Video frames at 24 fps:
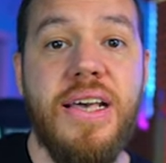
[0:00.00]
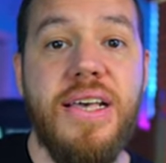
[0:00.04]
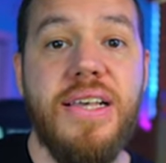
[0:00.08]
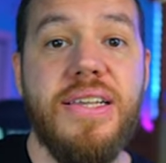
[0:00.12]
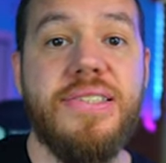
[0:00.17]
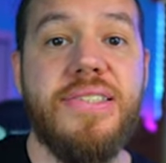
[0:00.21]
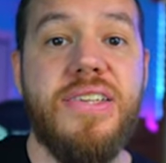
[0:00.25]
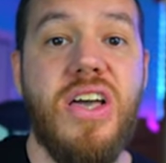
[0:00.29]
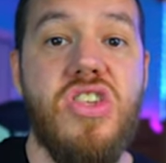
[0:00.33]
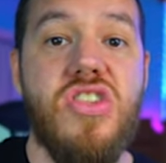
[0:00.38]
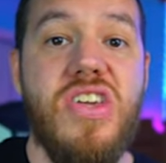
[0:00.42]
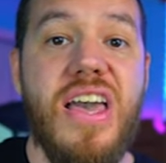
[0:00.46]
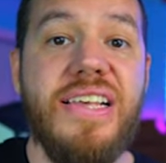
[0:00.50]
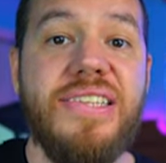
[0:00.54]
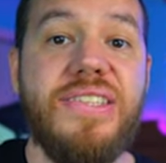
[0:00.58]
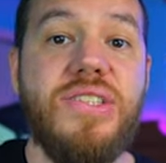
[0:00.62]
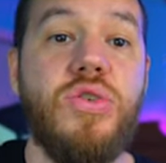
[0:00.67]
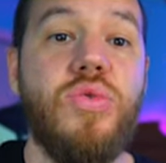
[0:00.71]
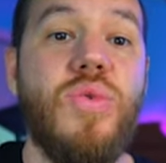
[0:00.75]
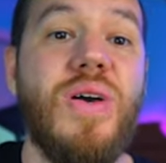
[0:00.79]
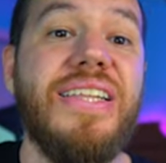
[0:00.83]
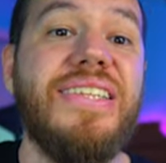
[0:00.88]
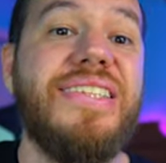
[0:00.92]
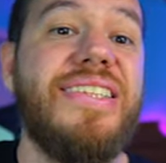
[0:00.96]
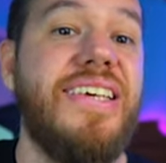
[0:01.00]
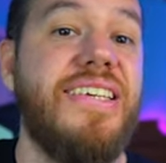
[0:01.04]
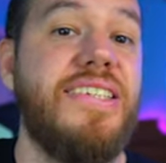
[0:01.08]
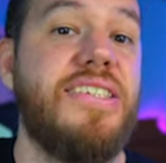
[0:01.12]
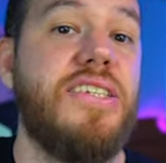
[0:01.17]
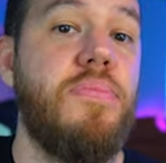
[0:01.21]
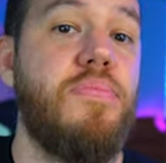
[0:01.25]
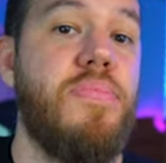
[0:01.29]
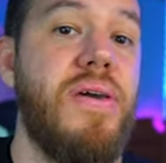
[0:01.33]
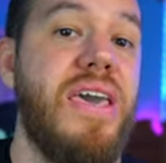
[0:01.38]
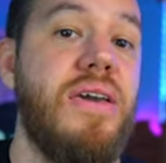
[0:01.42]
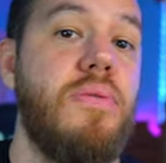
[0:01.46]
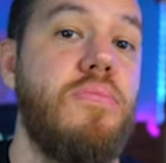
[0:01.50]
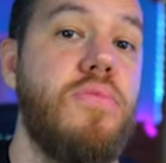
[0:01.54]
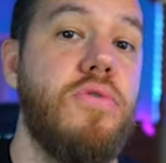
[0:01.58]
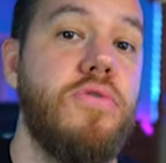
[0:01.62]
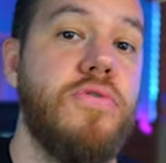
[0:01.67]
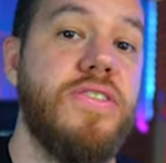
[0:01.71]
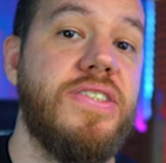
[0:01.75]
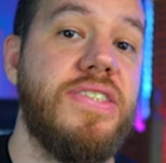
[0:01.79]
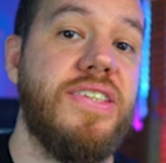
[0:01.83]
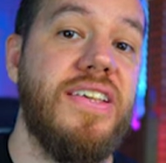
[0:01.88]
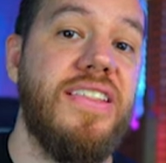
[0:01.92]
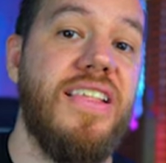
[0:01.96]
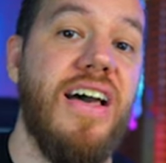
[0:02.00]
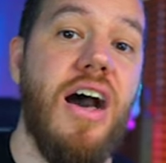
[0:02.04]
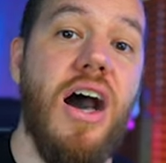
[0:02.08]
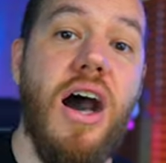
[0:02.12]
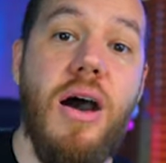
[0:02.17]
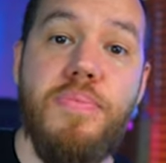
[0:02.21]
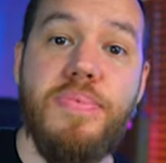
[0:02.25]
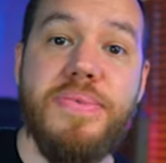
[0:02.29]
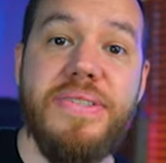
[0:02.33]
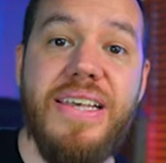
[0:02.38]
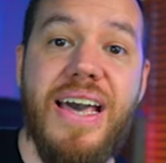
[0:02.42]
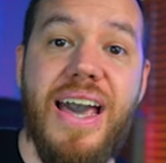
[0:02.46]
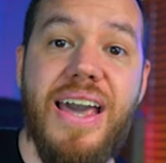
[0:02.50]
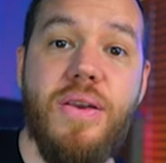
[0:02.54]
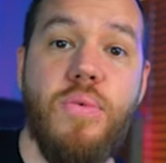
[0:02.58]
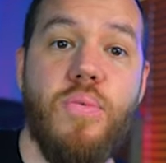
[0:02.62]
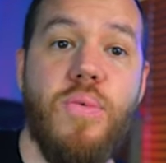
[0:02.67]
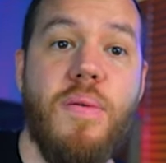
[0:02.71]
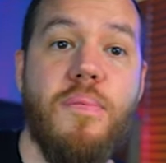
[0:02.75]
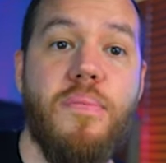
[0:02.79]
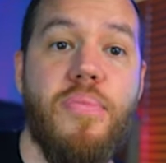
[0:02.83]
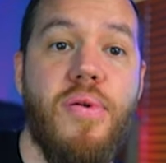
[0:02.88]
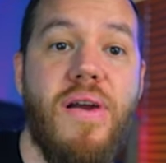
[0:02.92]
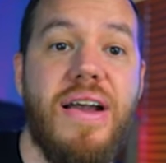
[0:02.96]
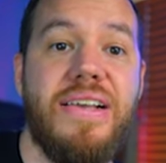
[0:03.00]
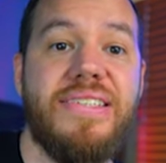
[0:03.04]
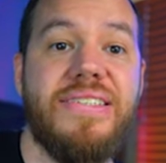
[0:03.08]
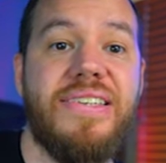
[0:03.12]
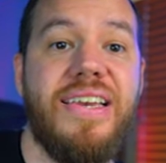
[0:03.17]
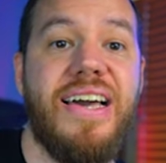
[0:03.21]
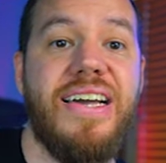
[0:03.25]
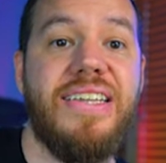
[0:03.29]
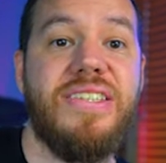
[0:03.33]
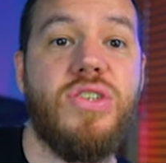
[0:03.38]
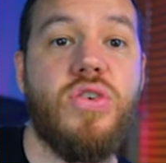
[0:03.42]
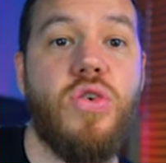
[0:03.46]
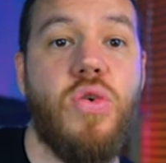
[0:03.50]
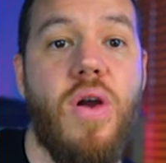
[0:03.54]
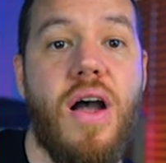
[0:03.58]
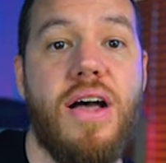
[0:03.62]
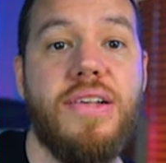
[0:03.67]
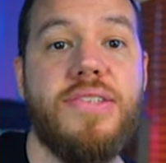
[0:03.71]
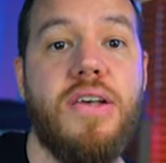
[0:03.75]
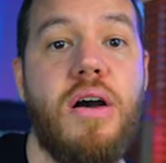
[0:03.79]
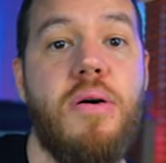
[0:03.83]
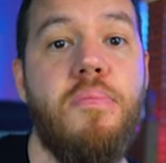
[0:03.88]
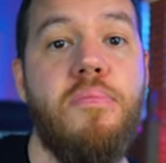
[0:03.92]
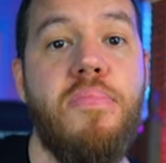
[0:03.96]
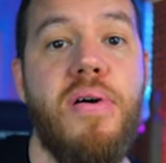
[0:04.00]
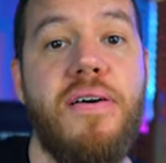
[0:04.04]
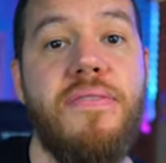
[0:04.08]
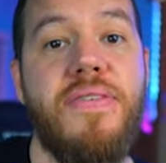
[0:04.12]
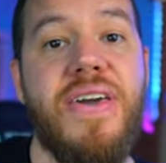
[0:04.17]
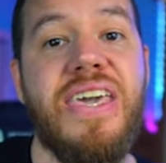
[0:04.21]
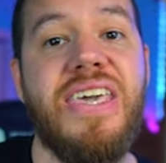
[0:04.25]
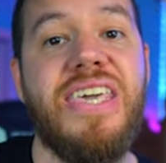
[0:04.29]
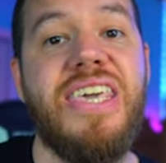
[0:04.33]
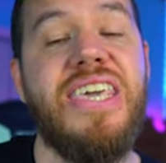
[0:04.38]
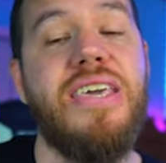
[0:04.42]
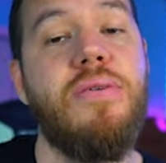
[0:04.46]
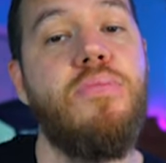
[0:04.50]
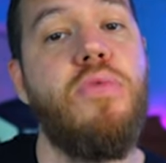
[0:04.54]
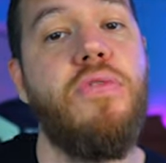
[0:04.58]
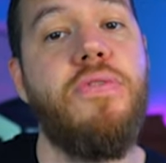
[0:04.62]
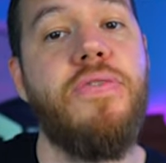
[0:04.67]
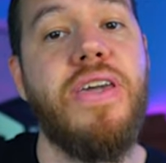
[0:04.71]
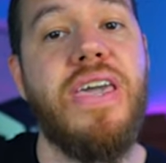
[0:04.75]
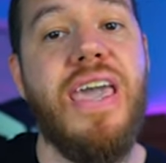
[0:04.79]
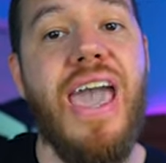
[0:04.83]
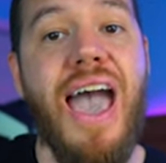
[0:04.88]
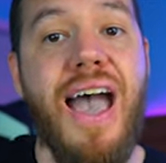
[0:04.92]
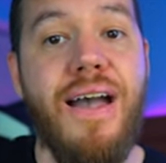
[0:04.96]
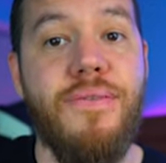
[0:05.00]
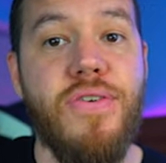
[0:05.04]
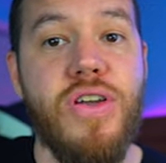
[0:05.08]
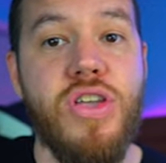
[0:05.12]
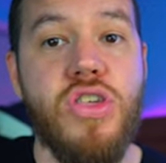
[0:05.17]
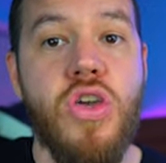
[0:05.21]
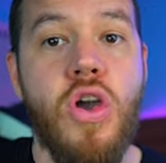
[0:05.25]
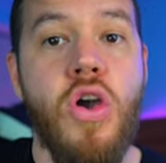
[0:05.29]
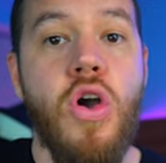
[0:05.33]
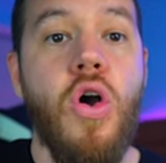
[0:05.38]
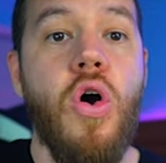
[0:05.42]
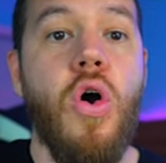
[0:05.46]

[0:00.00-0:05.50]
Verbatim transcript: such as to anticipate moves to the upside when price lines cross above a key moving average